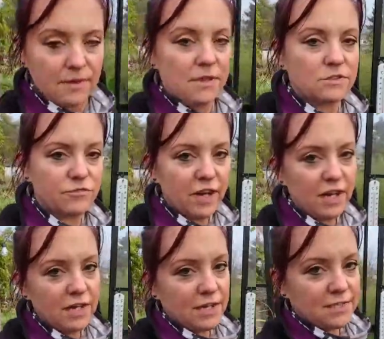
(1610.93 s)
It's
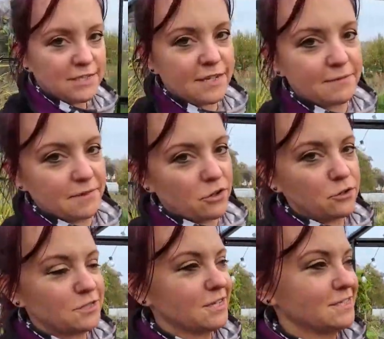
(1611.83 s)
raining, isn't it? Of
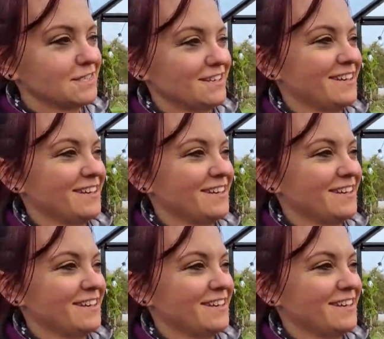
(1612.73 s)
course it is.